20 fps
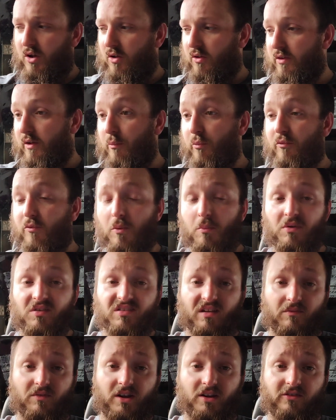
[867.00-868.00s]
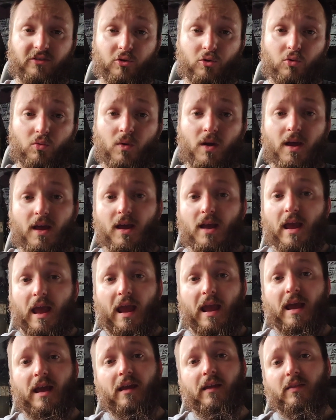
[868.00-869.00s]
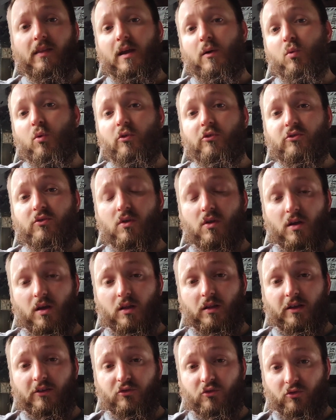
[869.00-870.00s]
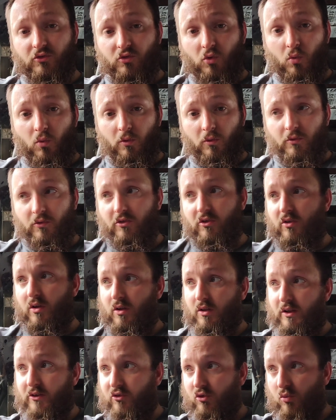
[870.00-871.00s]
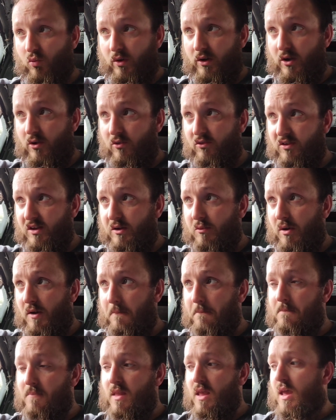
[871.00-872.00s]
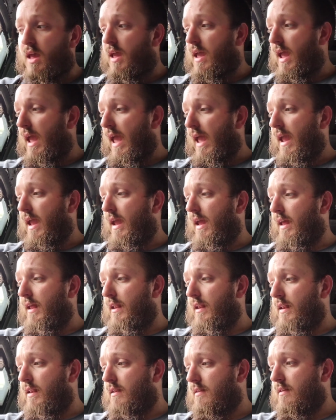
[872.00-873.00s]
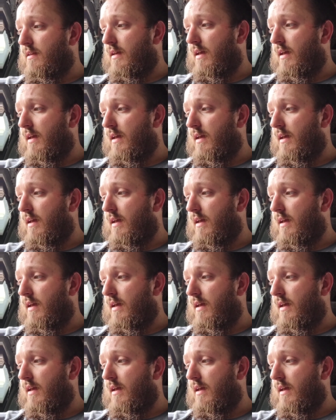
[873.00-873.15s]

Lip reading: they were from a 72 and they were electric windows anyway, and